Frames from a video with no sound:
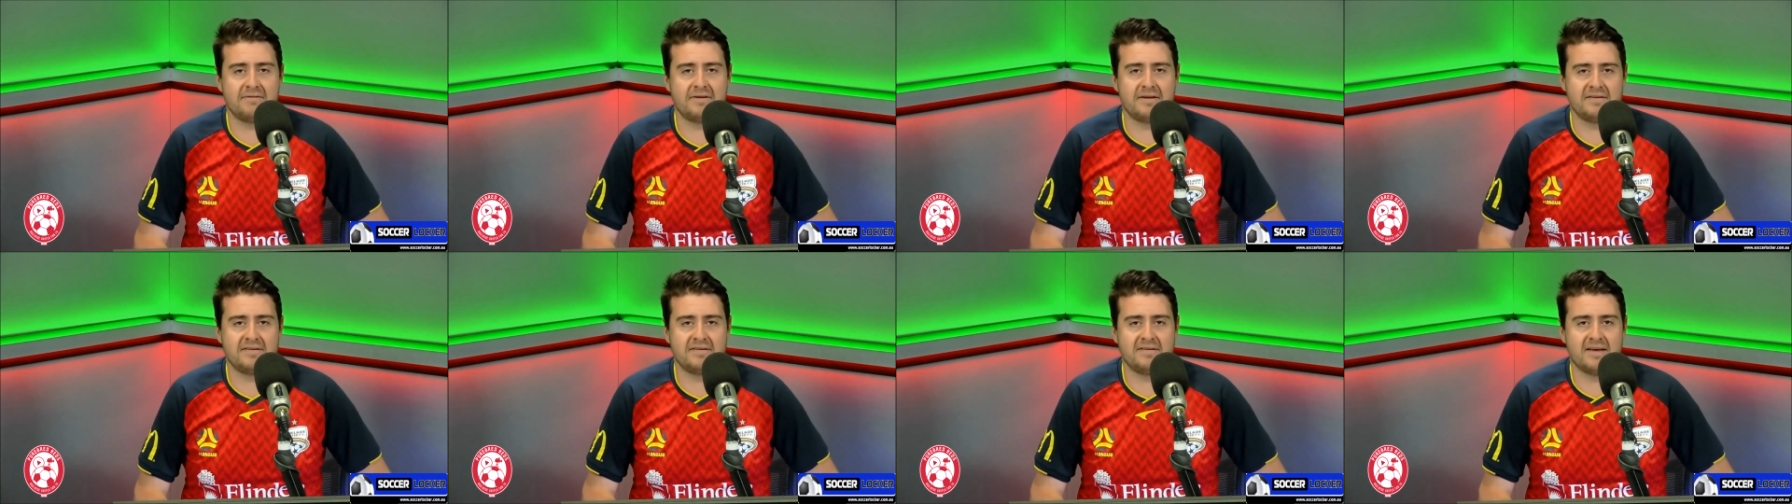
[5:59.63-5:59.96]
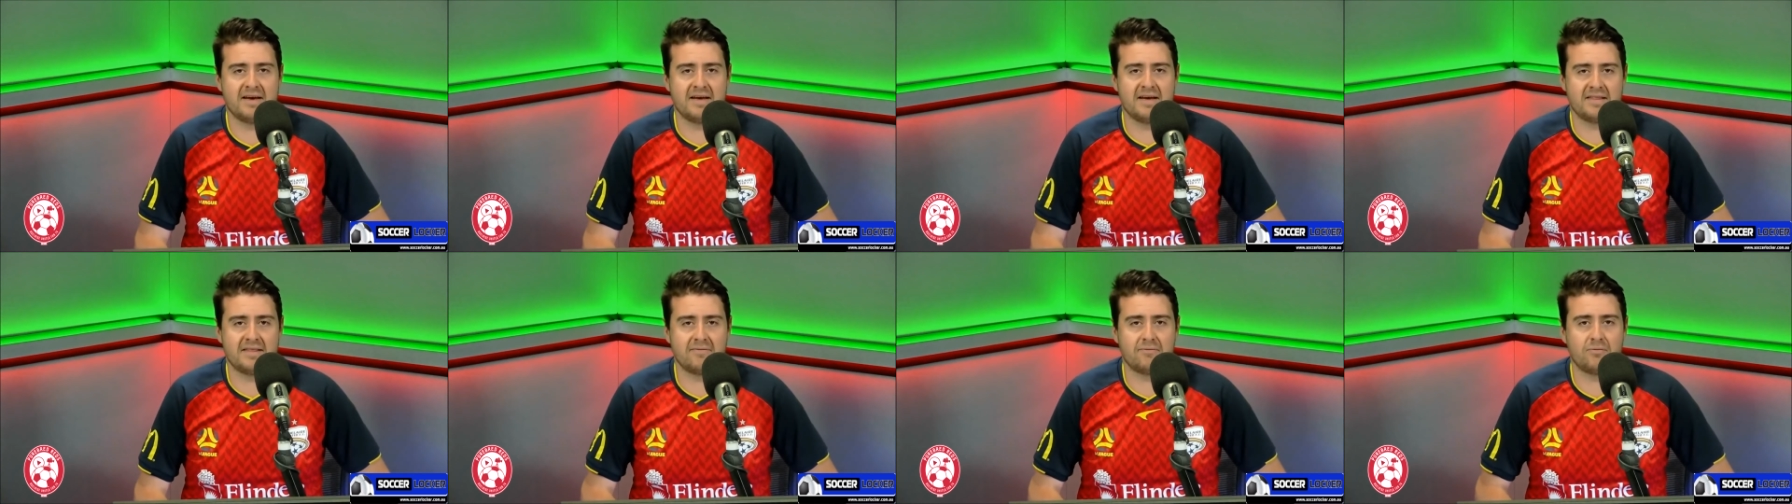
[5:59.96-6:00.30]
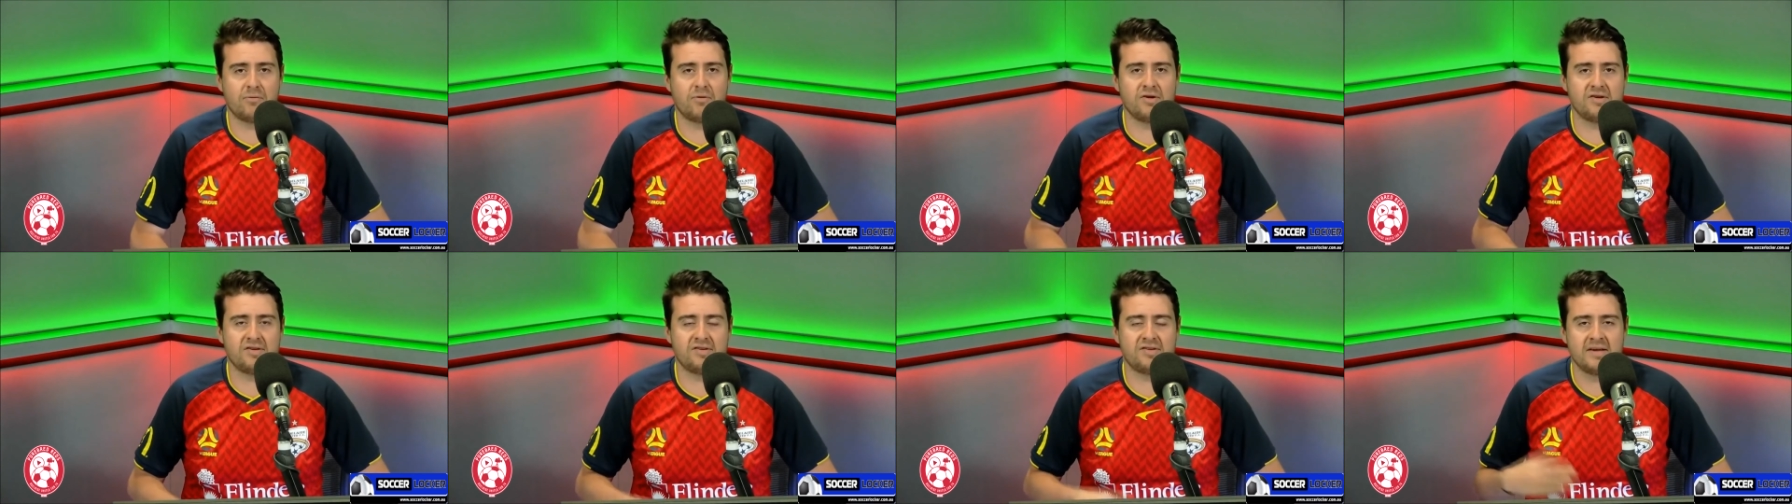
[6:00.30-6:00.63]
and uh, they've
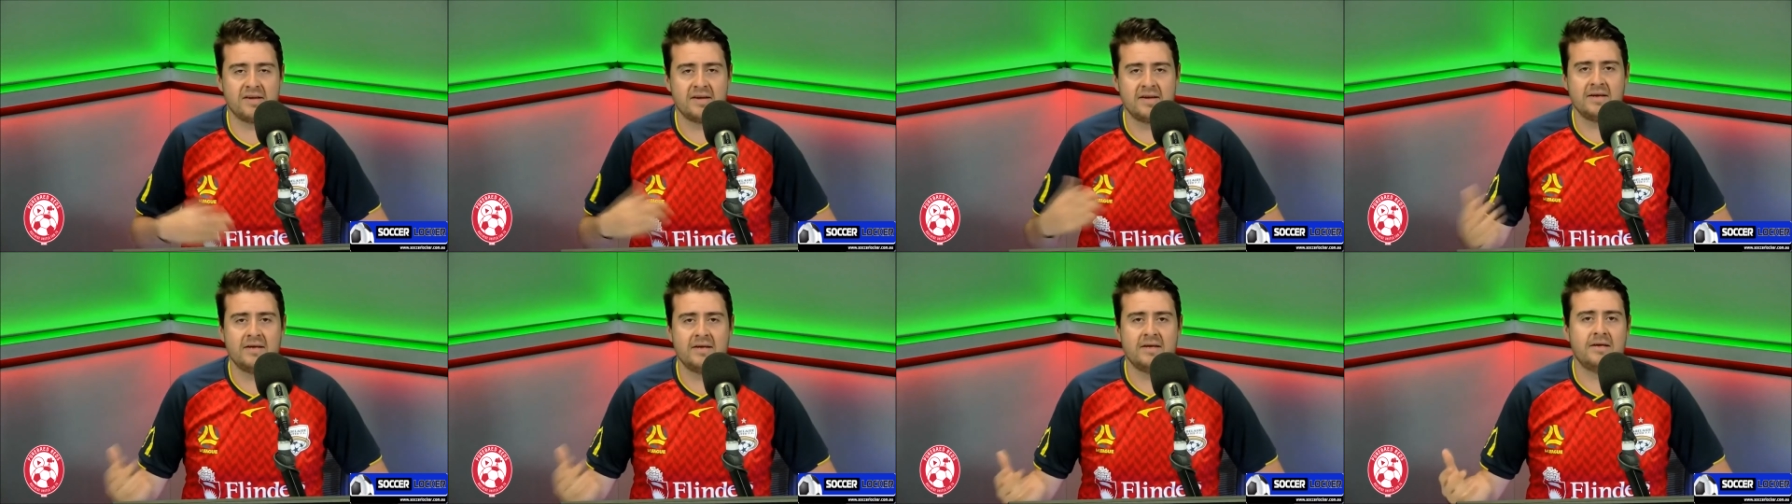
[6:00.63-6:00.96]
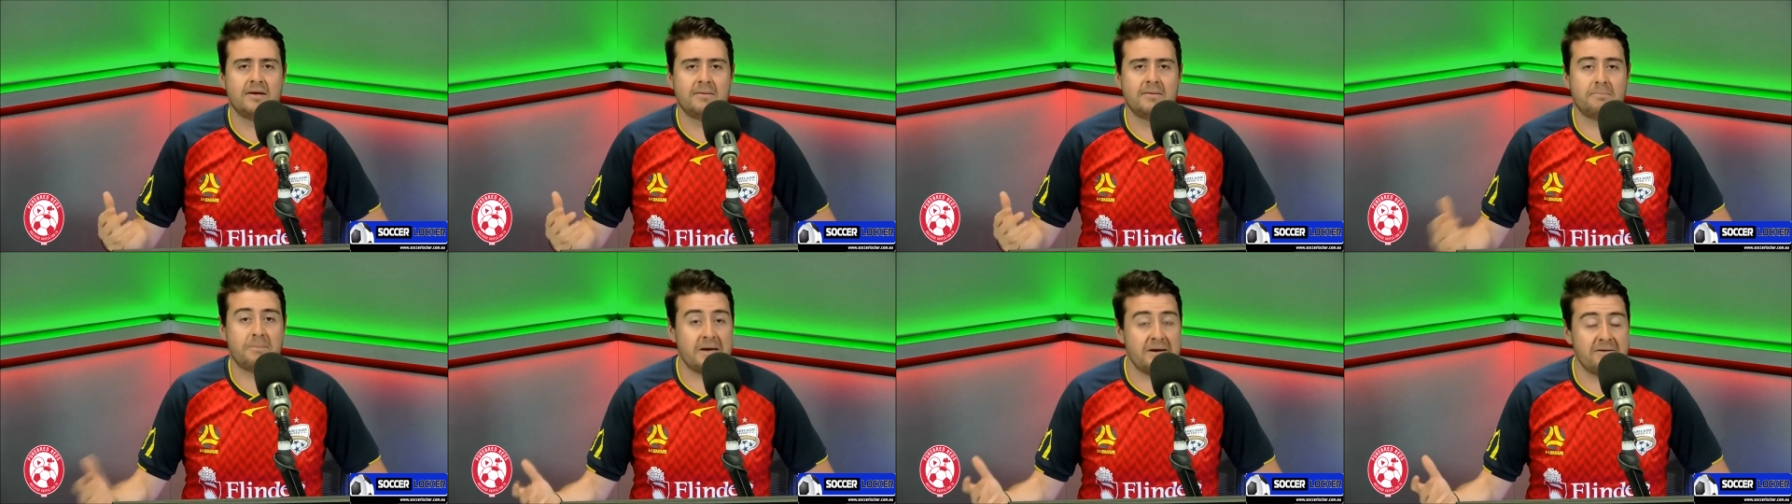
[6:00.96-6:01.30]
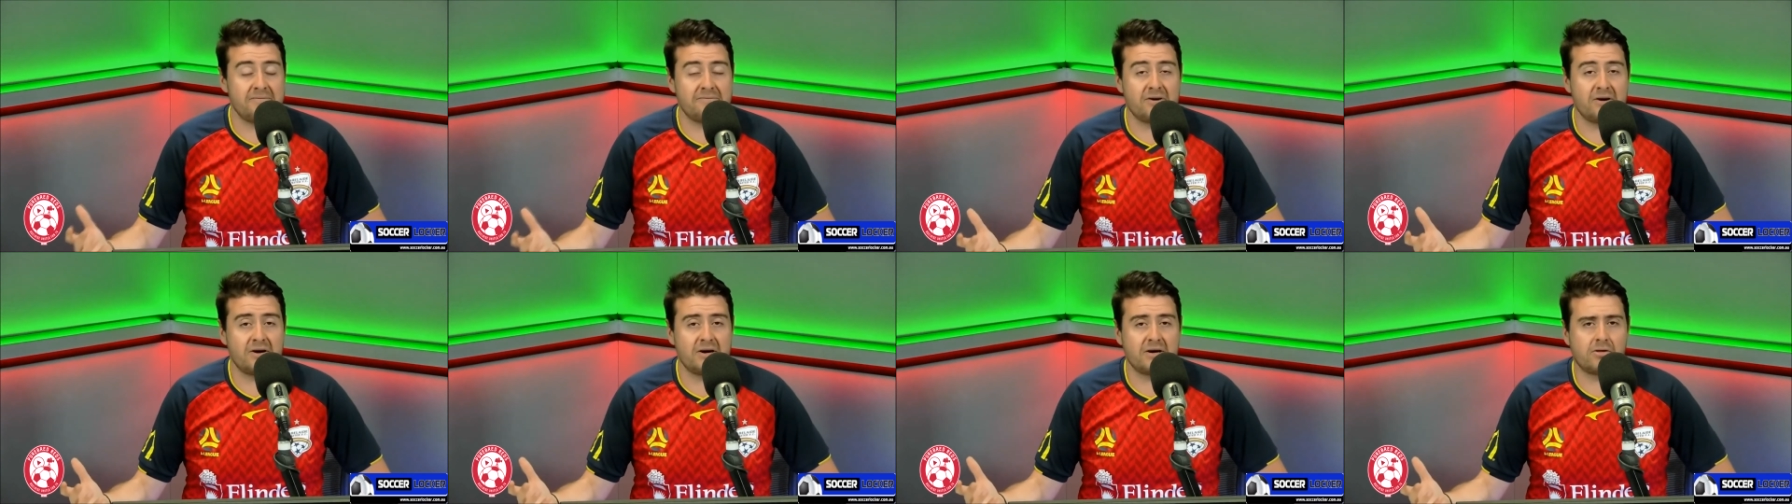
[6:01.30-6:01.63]
always
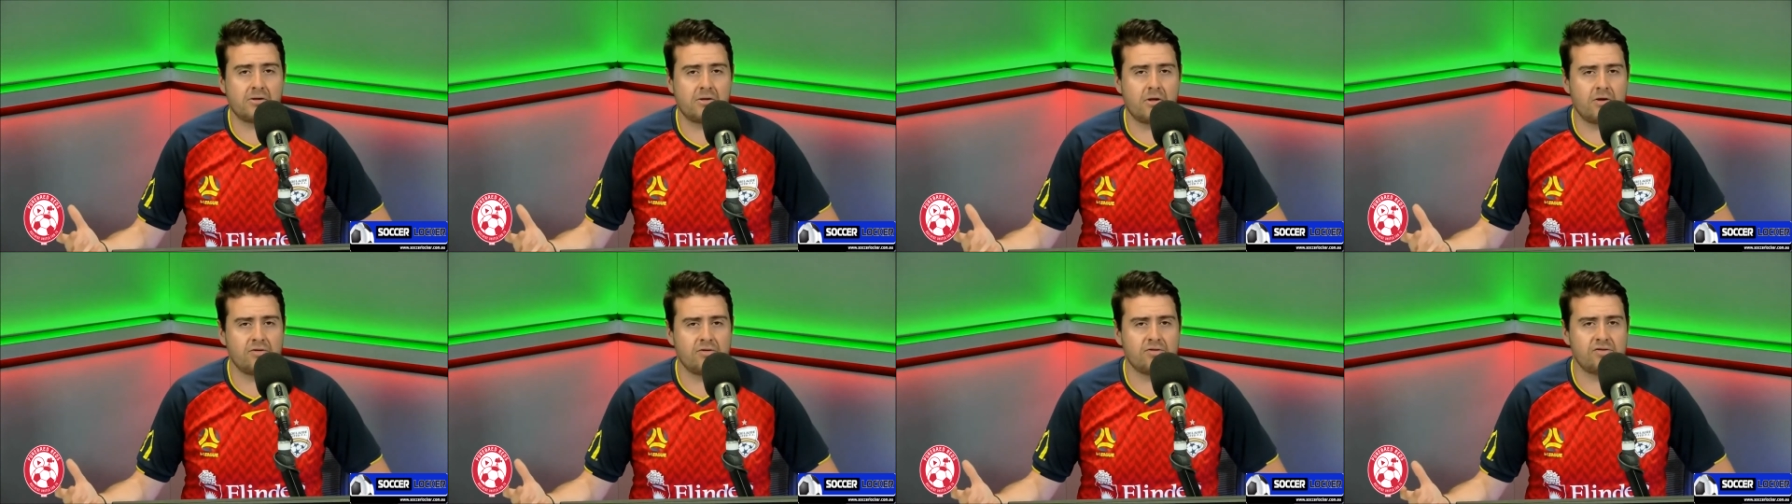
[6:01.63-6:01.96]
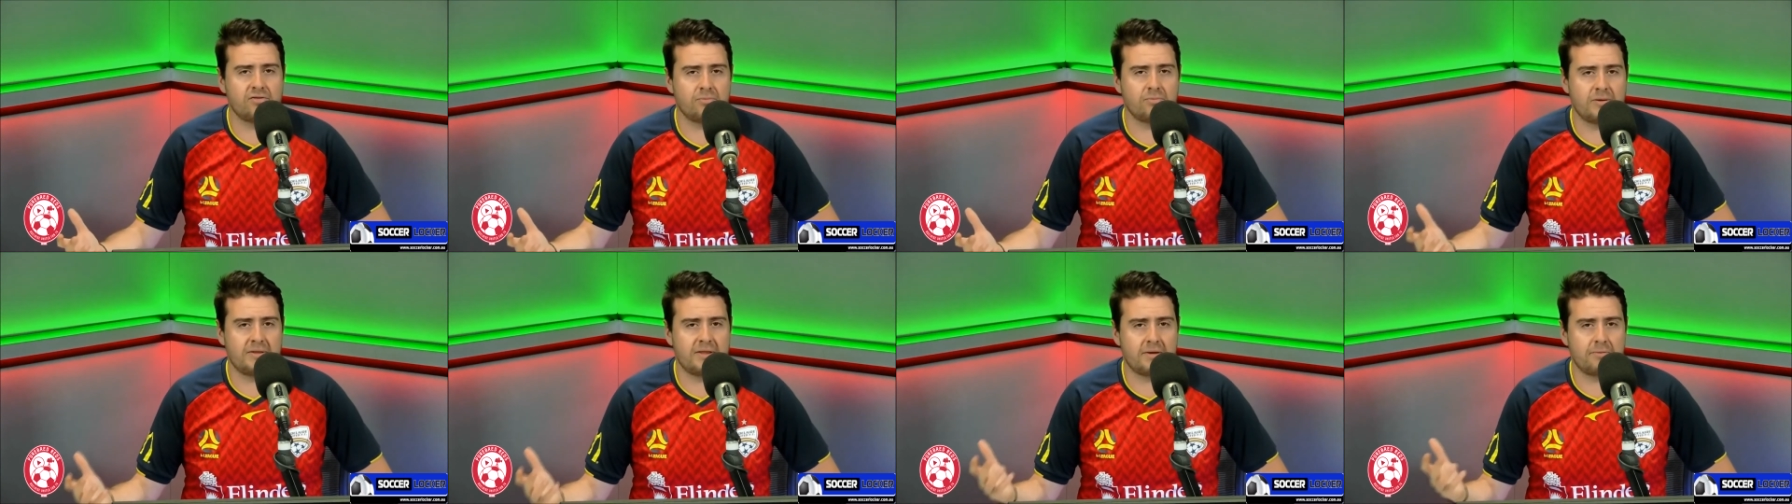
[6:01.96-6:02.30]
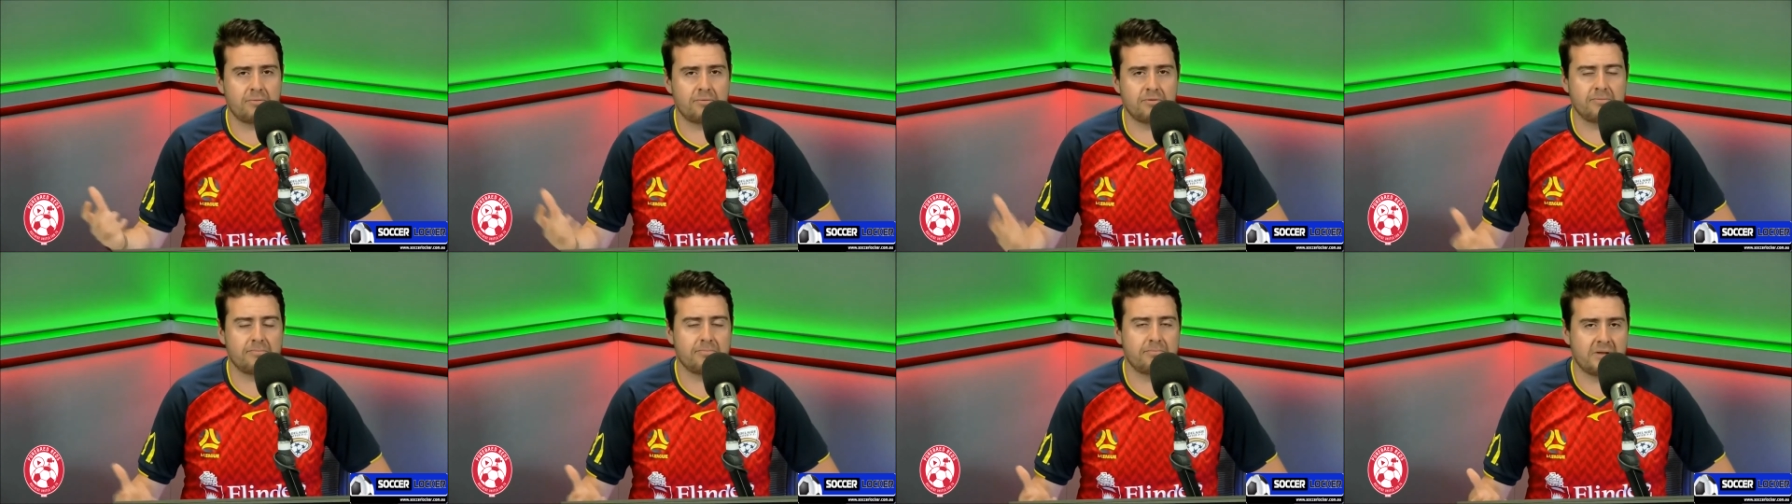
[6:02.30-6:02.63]
been very close when they were